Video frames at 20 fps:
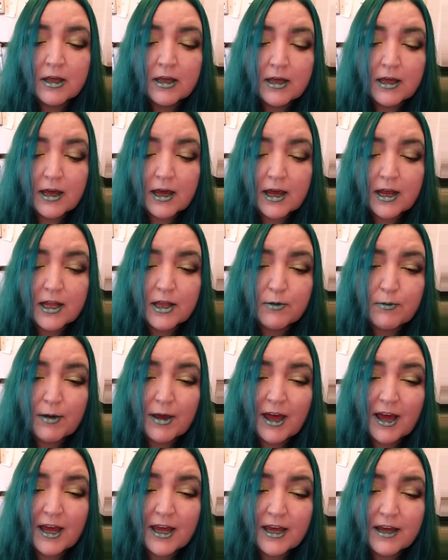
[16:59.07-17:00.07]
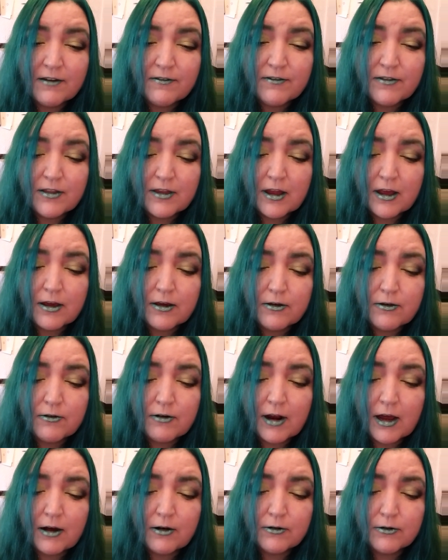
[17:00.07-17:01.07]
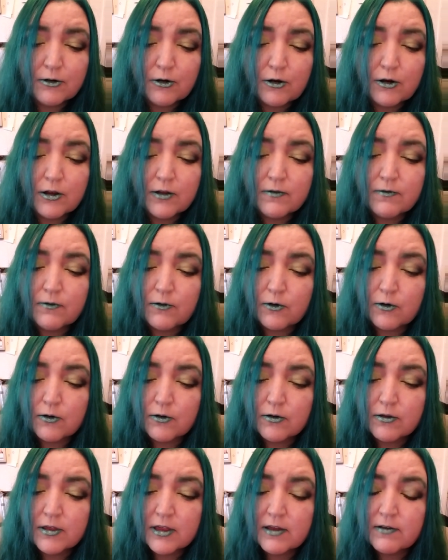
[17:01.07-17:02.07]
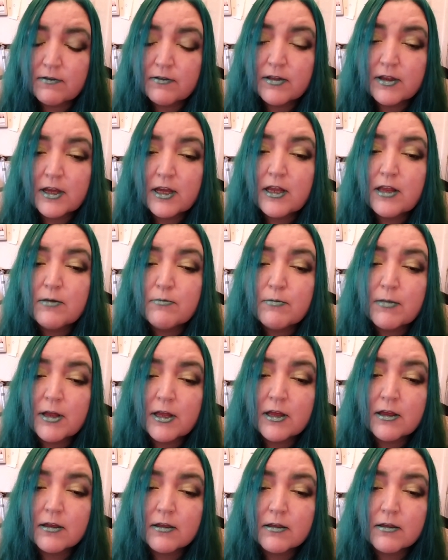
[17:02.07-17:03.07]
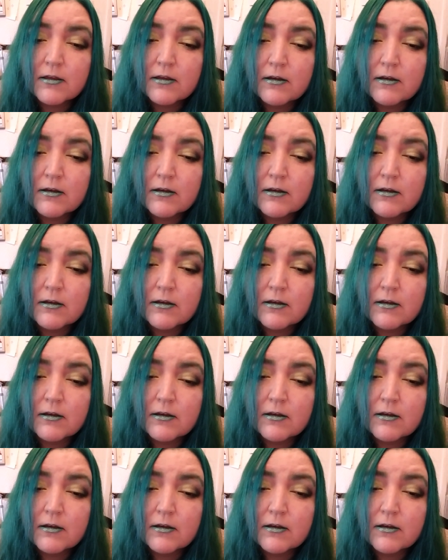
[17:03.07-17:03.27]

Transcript: Anyway, I have now rattled on for 17 minutes.